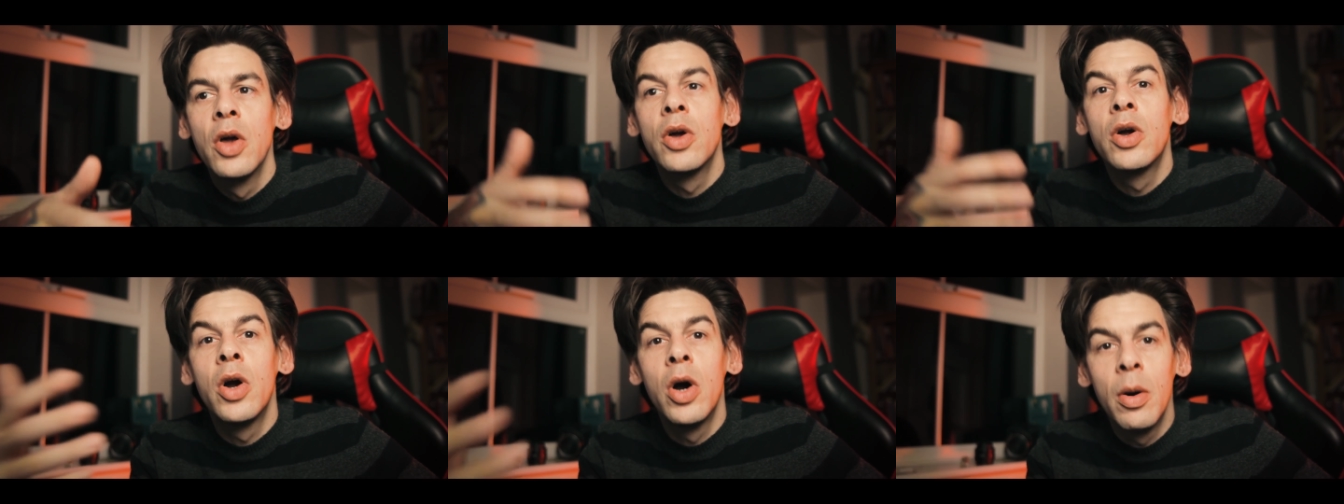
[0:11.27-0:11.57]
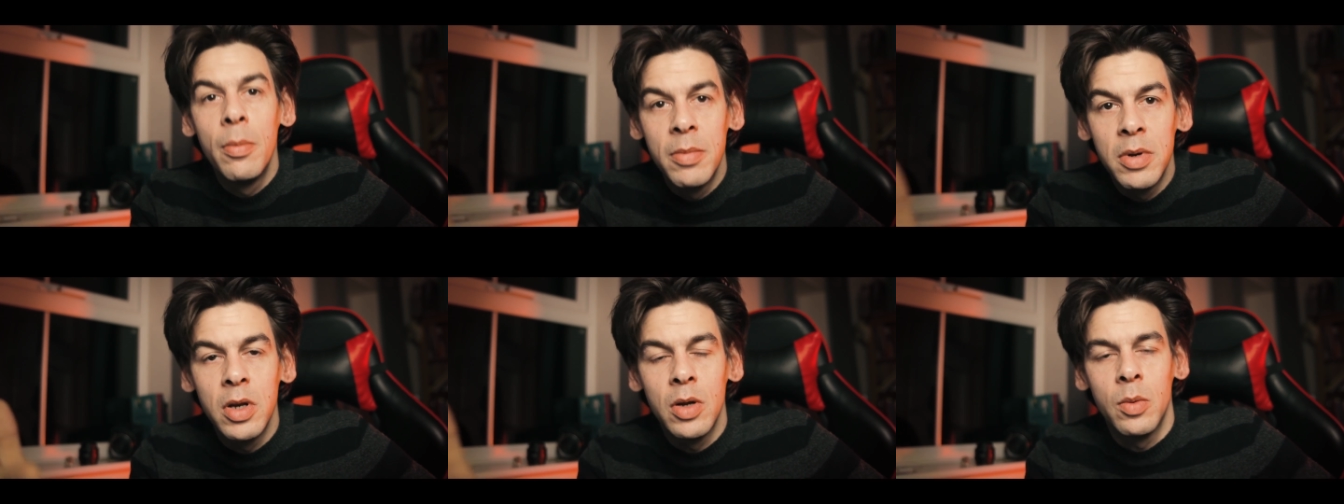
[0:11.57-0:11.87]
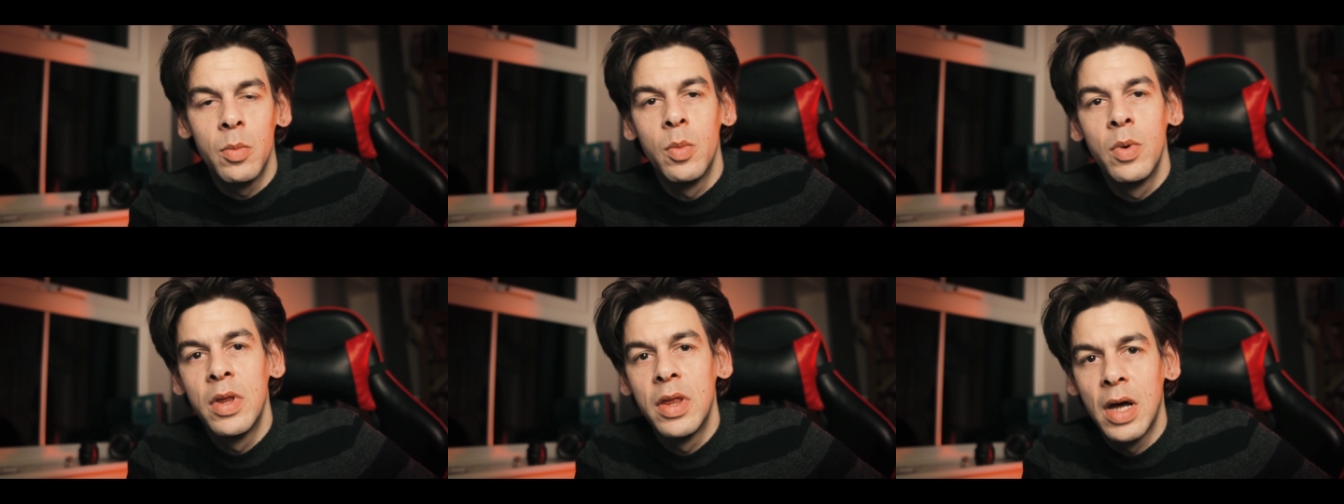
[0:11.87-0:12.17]
coming
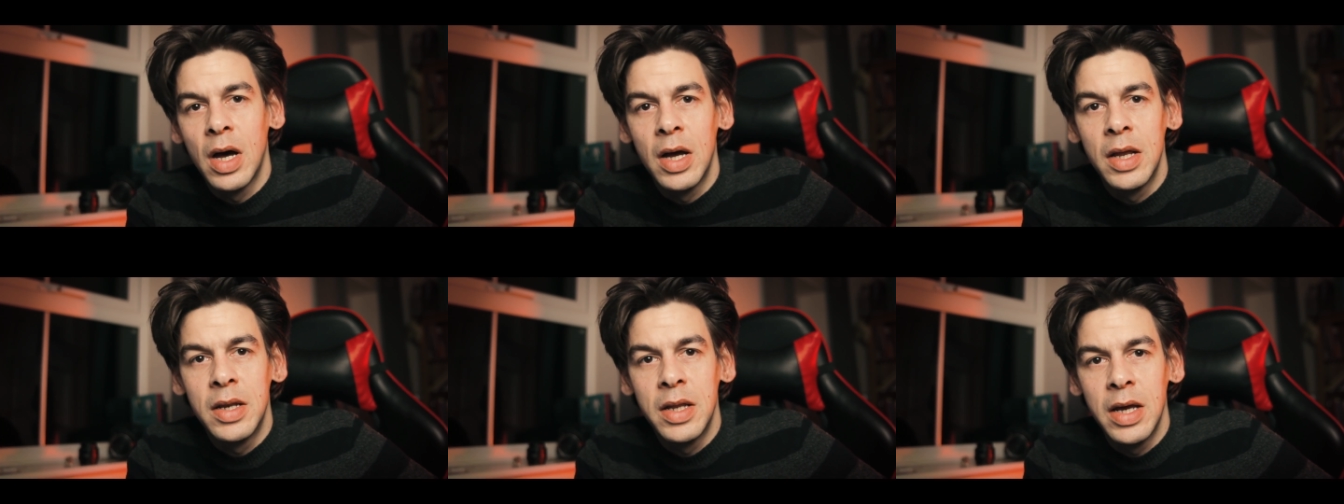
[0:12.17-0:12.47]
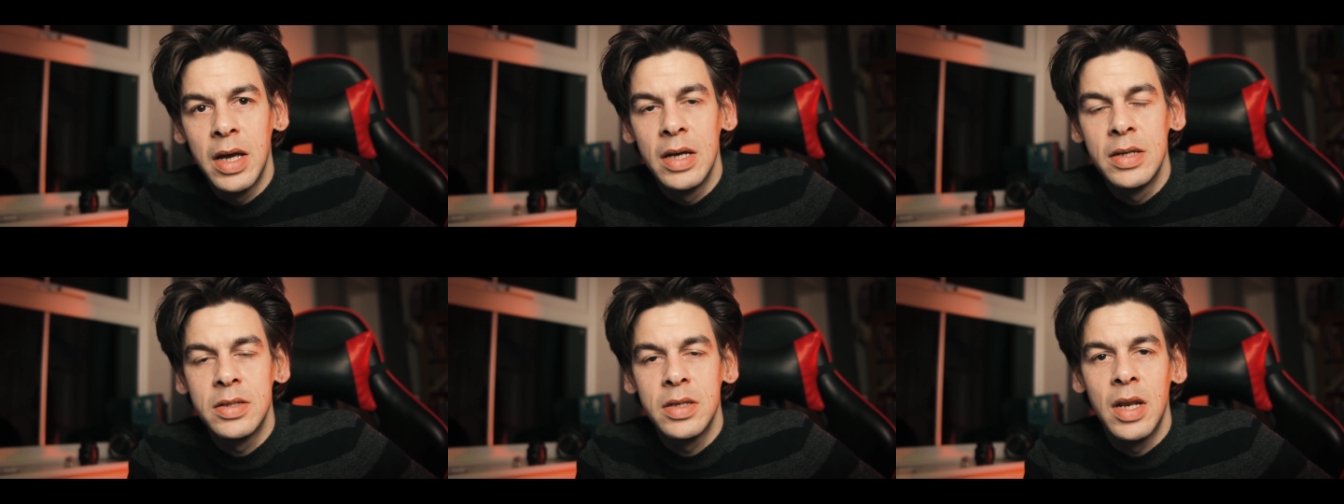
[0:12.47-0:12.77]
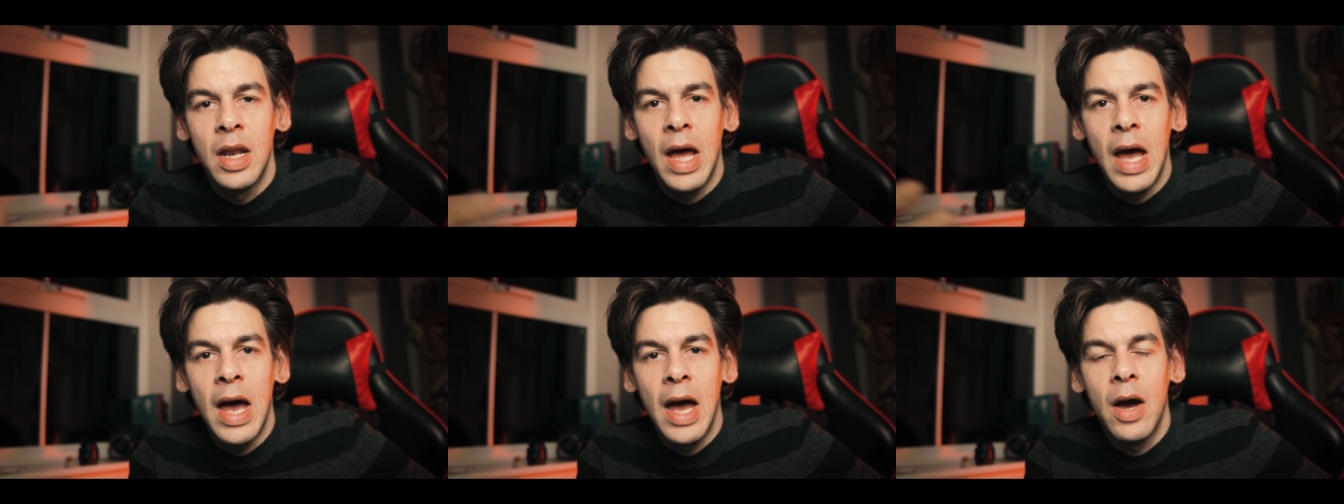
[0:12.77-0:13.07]
up with ideas
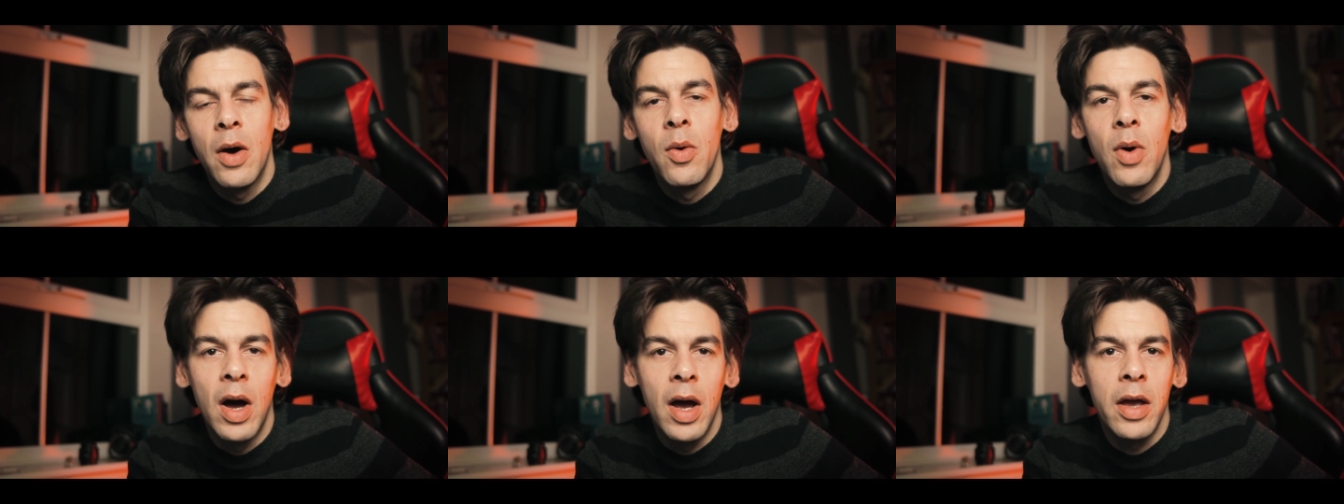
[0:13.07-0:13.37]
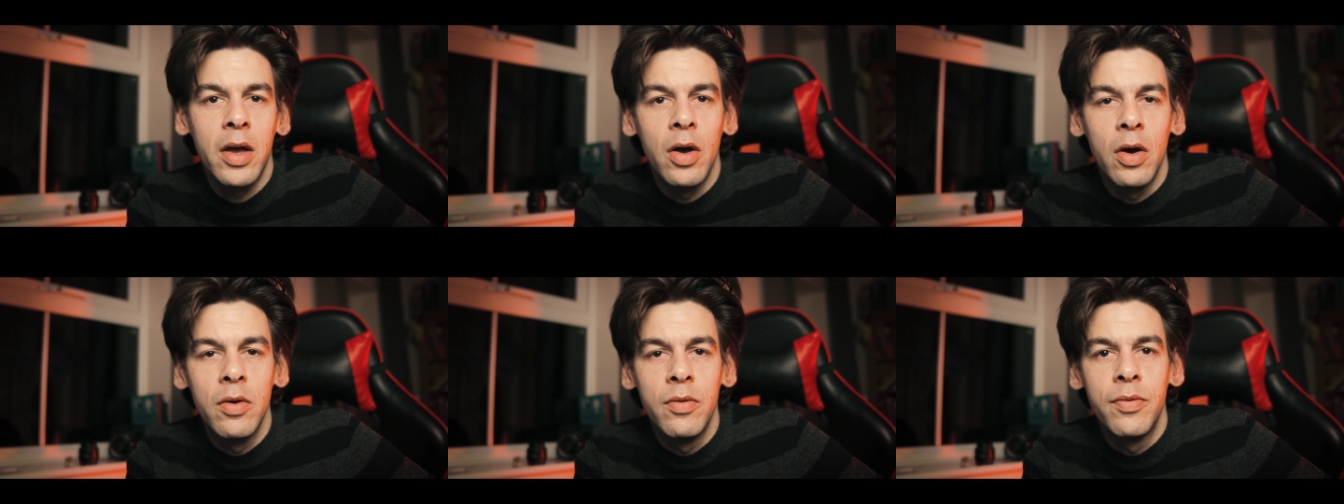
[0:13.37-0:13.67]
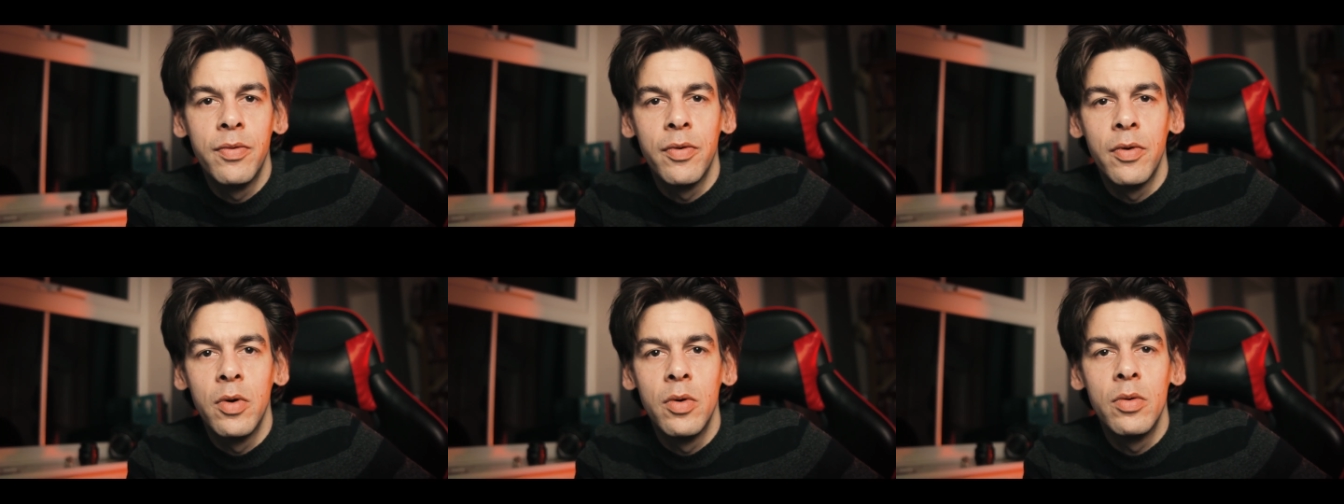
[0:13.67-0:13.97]
and how I go
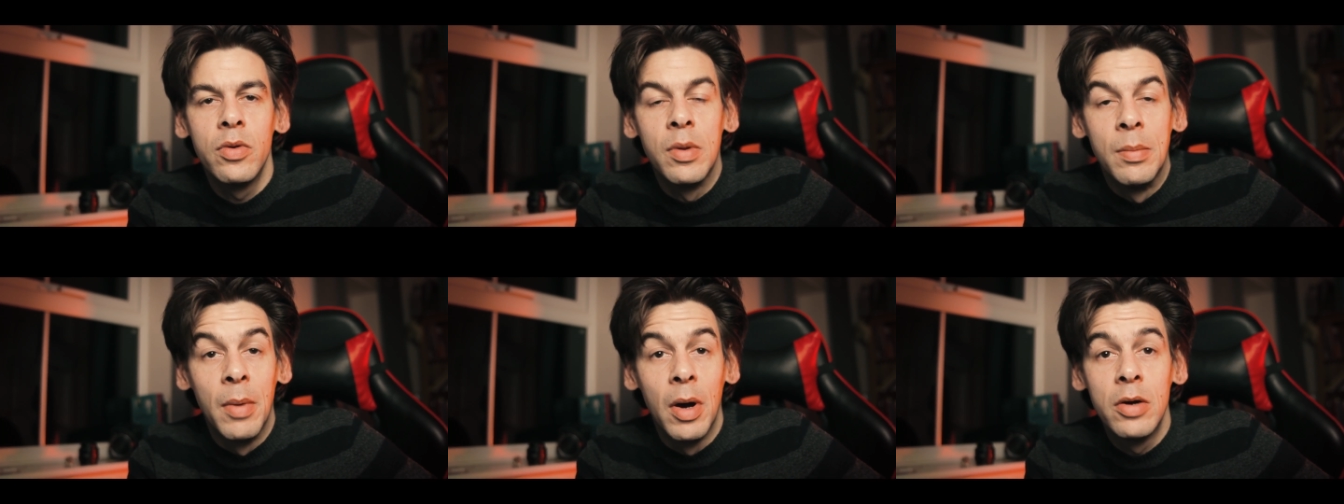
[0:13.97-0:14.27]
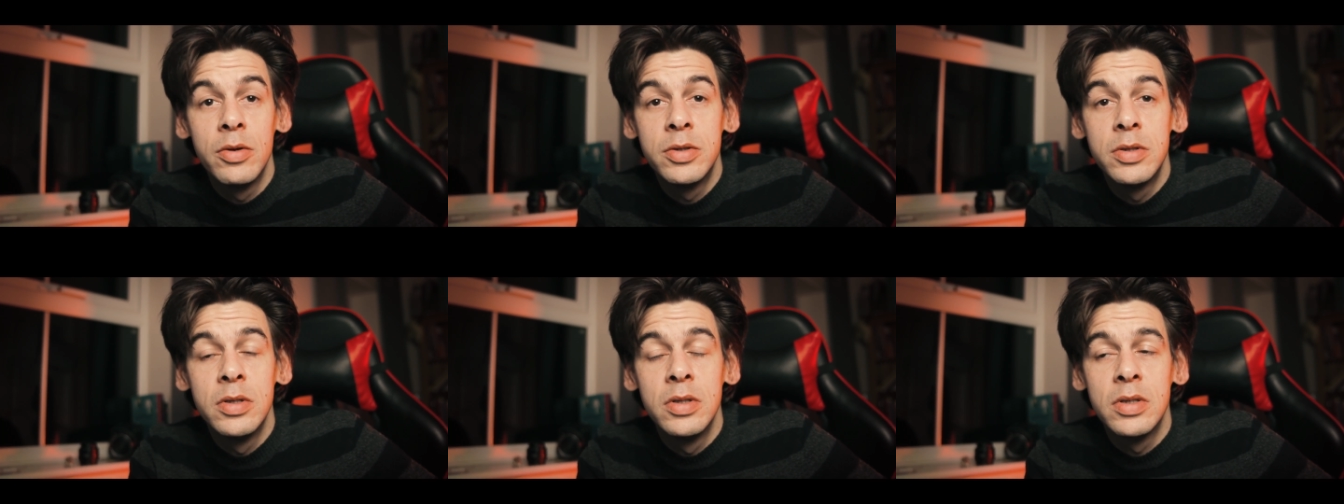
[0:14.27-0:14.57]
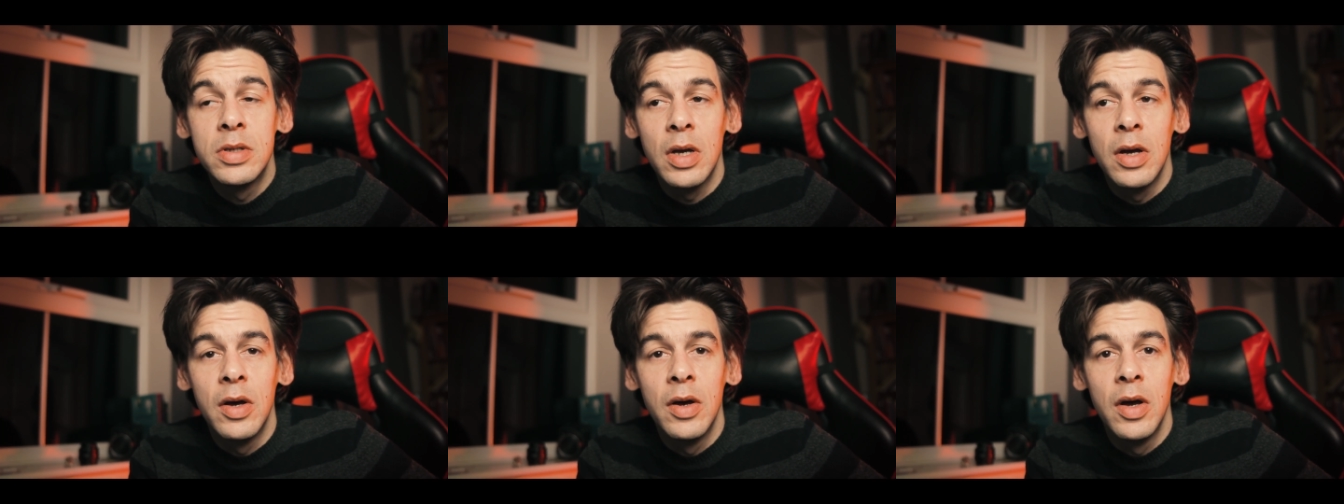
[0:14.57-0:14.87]
through the
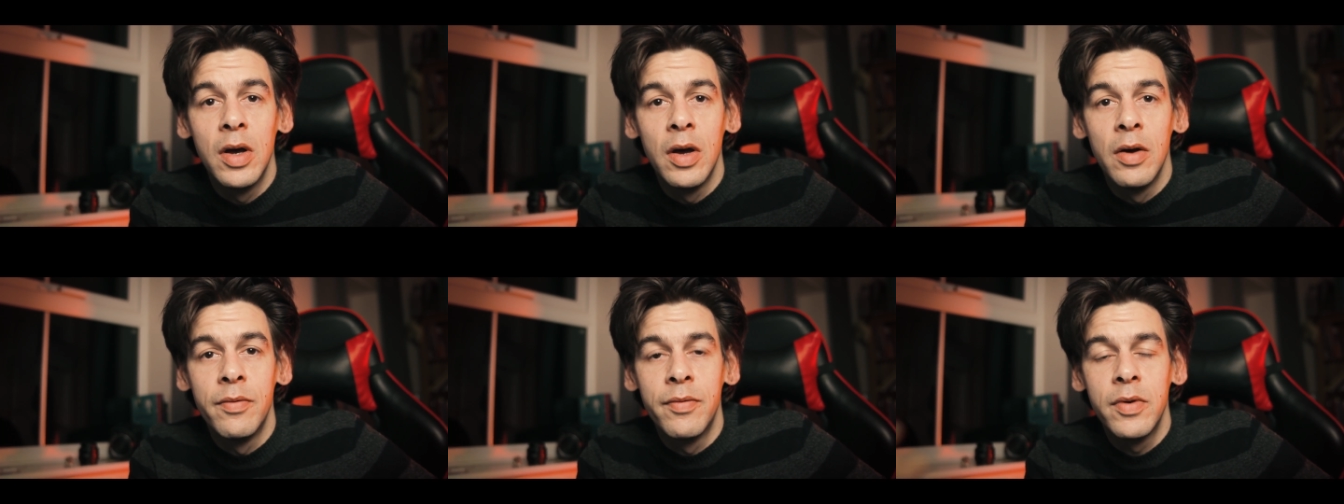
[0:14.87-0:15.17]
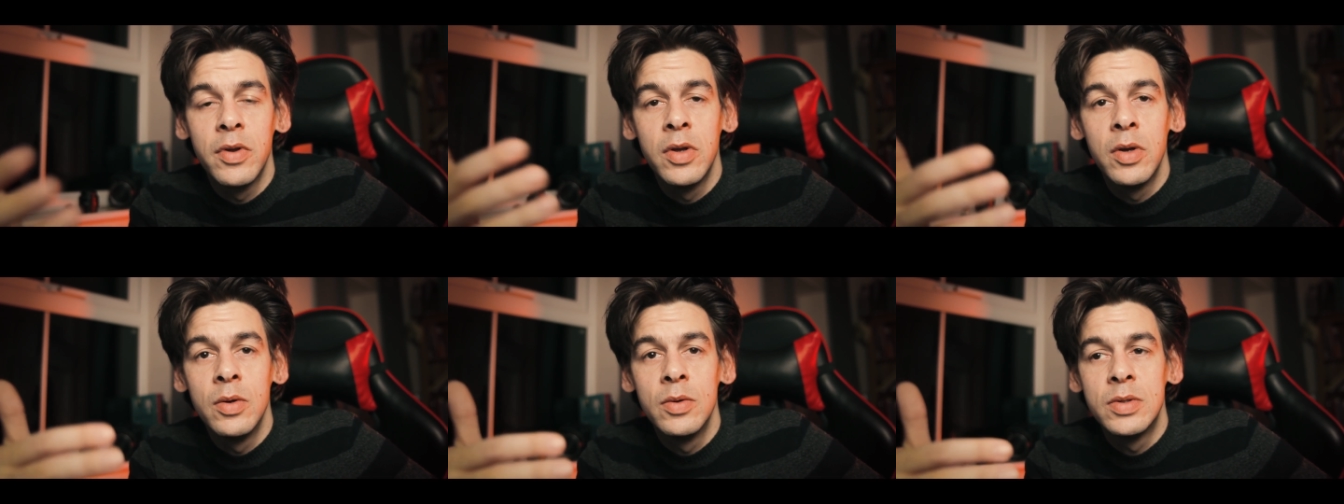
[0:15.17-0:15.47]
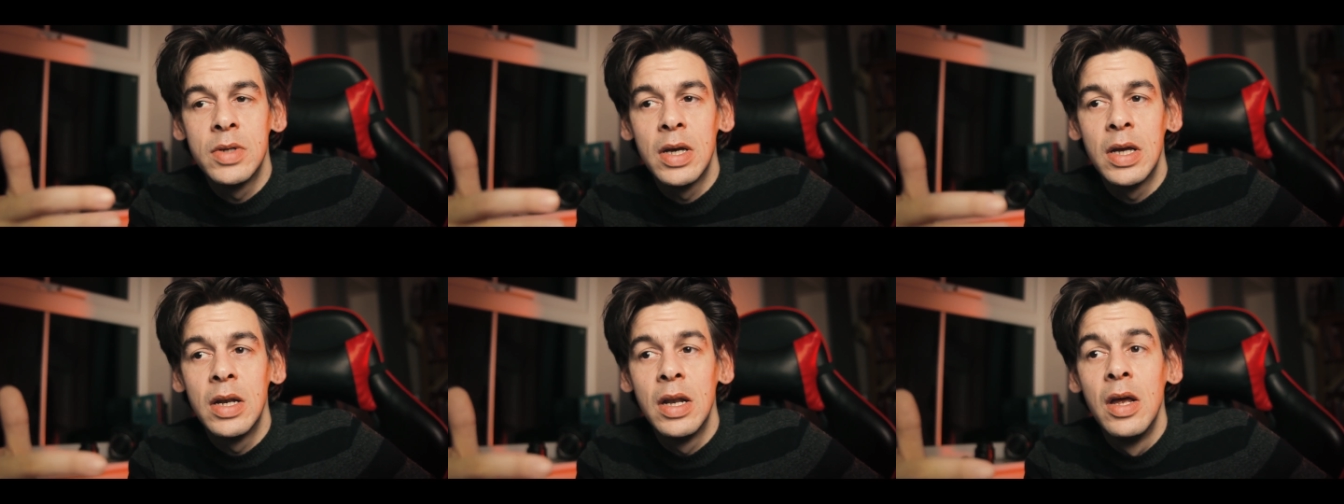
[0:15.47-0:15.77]
motions of
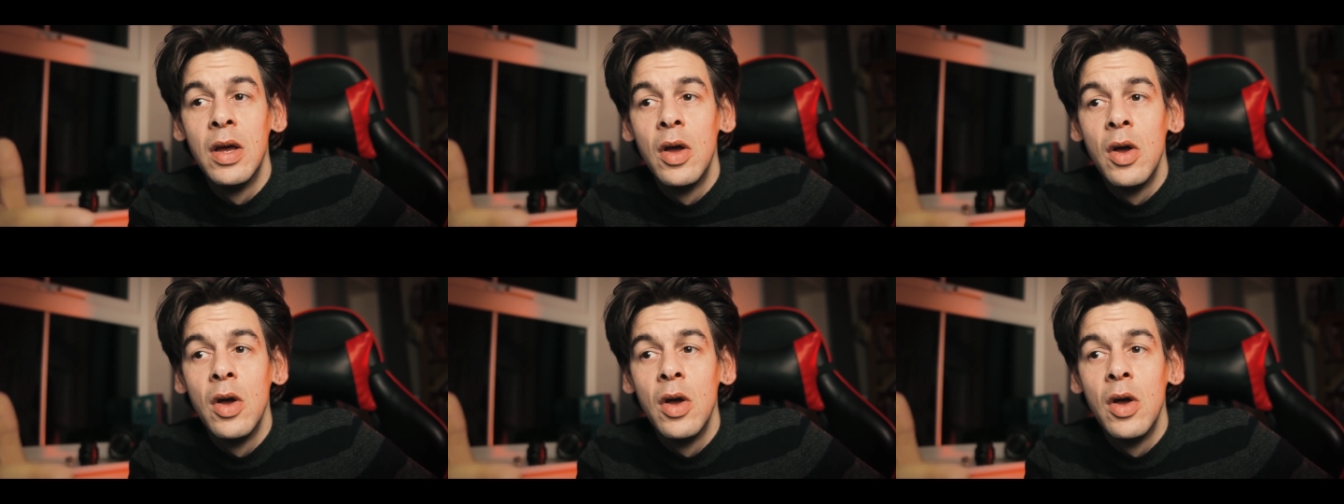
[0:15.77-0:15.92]
using